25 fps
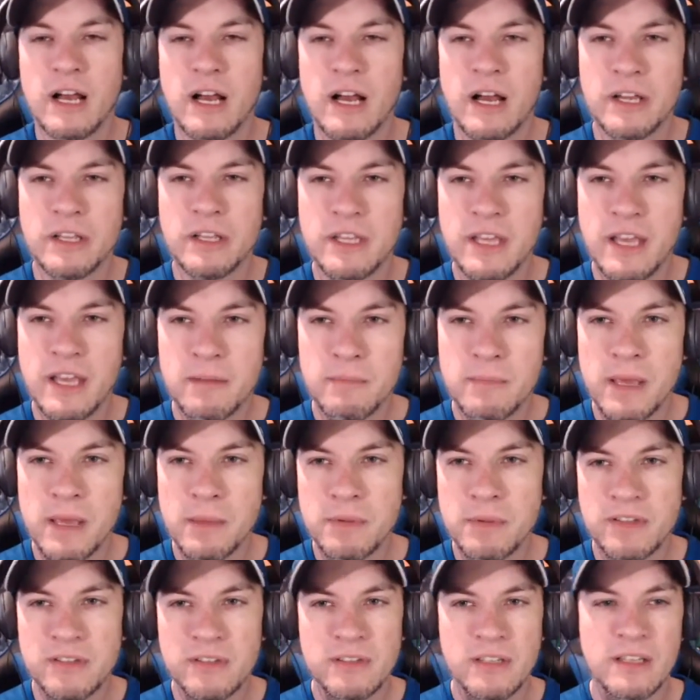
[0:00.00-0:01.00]
yet,
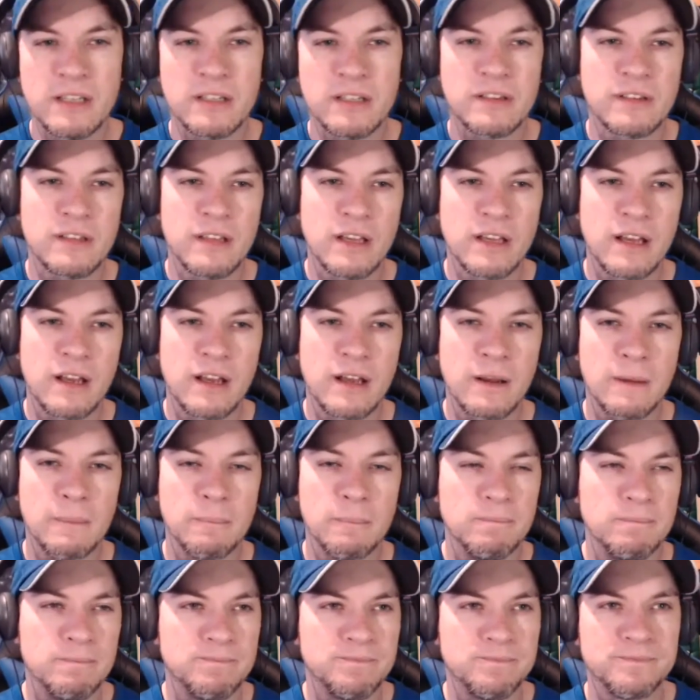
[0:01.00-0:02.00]
maybe since
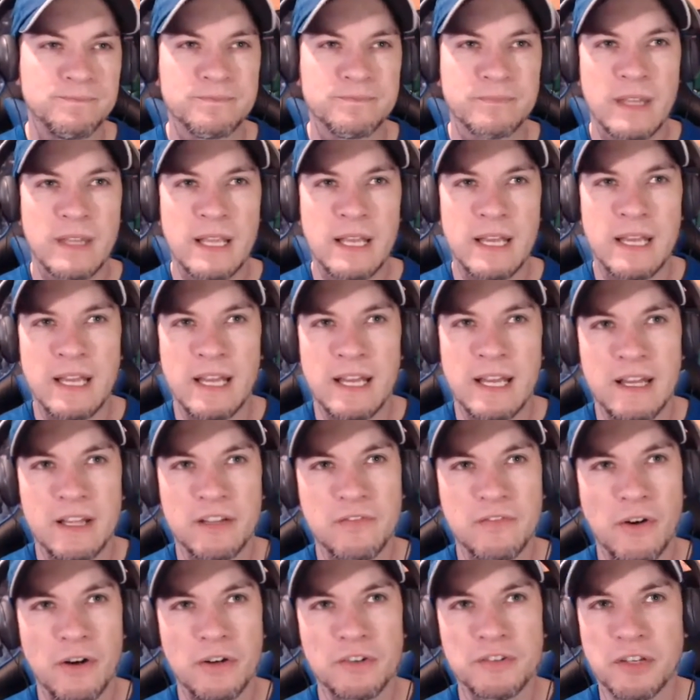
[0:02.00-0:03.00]

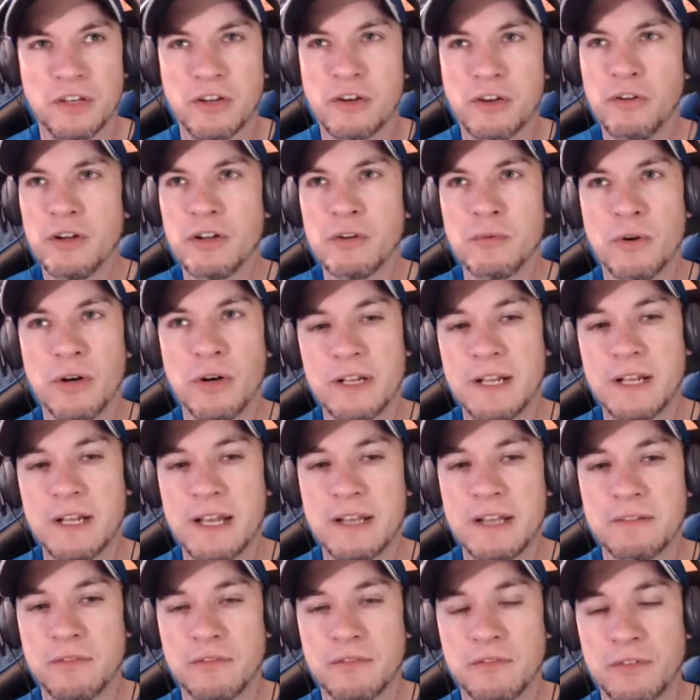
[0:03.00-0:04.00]
as far as securing
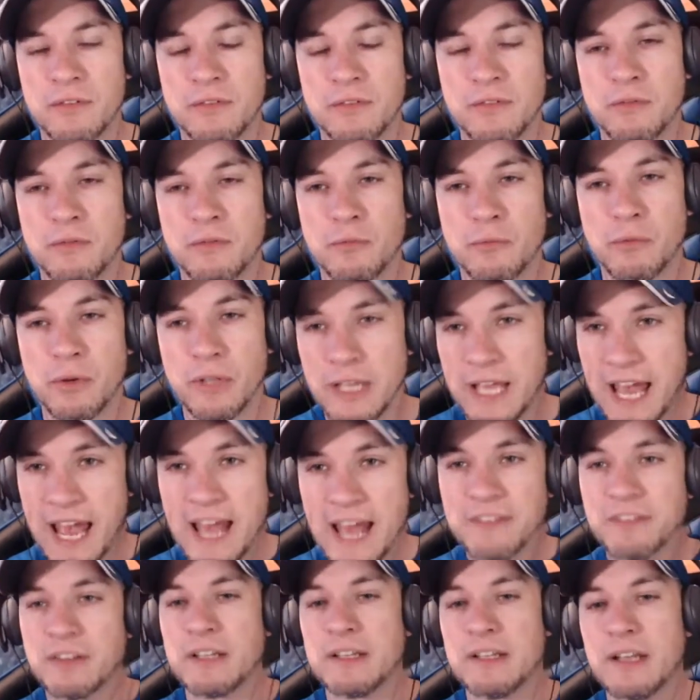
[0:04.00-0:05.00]
one, really
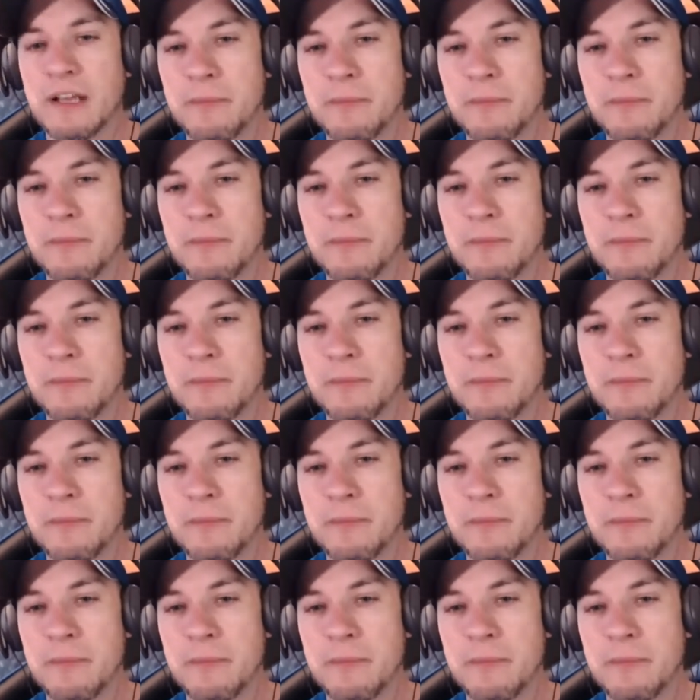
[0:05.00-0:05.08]
hasn't.